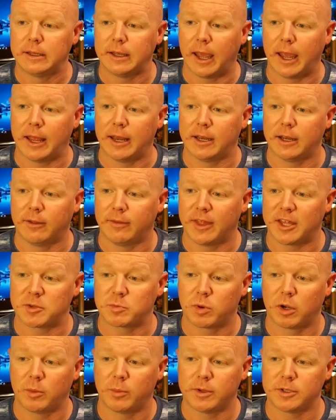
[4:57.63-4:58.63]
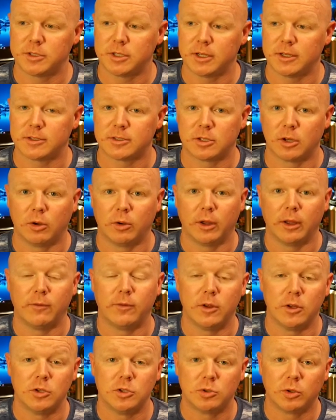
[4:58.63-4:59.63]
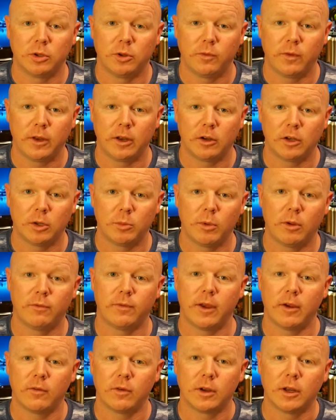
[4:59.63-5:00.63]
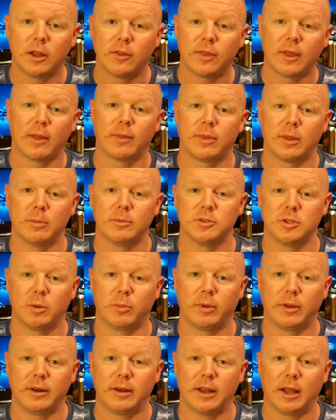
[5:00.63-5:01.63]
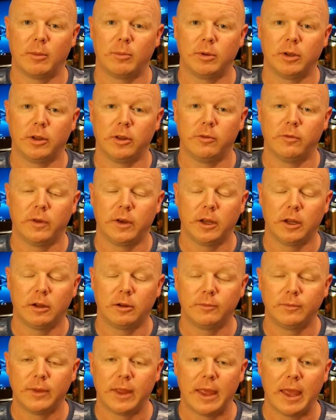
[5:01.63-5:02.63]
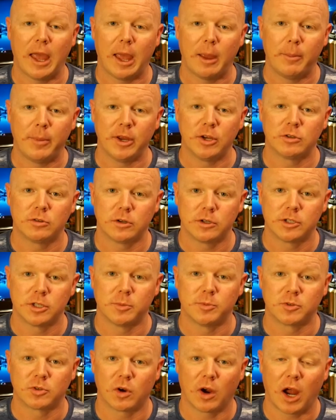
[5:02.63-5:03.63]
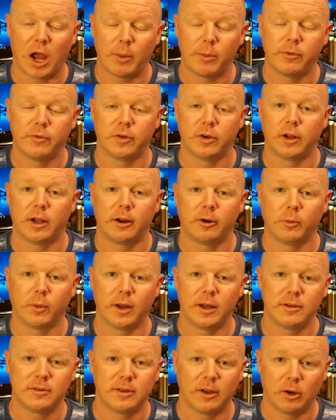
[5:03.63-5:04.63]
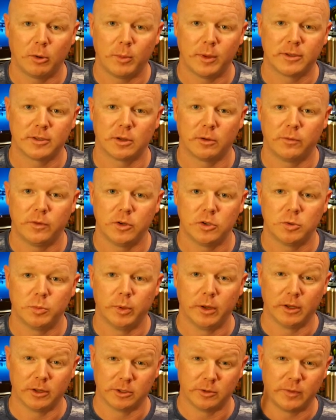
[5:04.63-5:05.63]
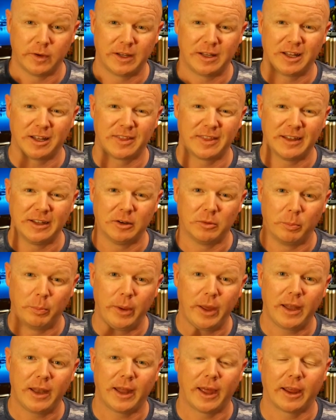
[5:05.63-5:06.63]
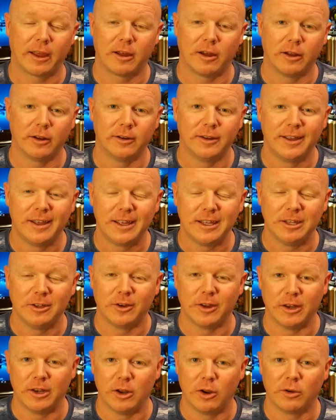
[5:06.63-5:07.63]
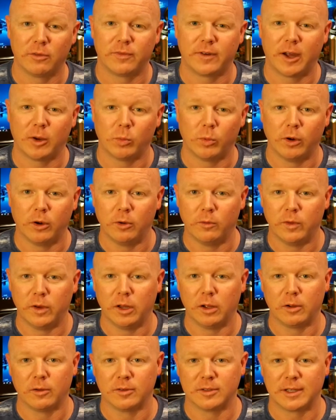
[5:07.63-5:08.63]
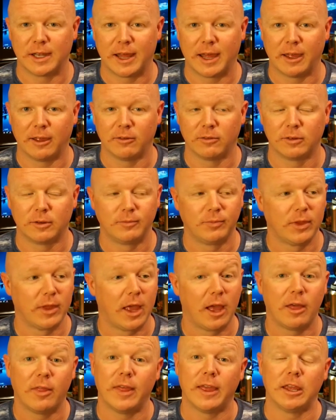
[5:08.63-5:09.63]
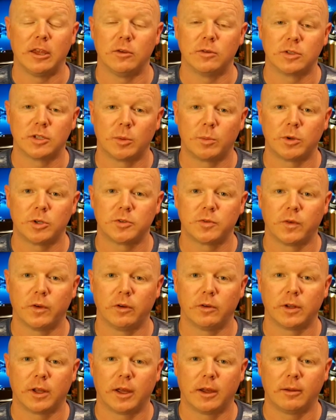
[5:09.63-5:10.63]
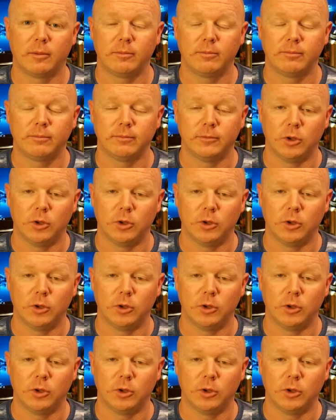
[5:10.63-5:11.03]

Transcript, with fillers: And uh, that's pretty much it. So if you enjoyed the video, do me a favor and hit that thumbs up button down below the video. And be sure to subscribe if you're not already so you don't miss out on future videos. If you click the little bell icon, you'll get notified when a new video goes live. Thank you so much for your time.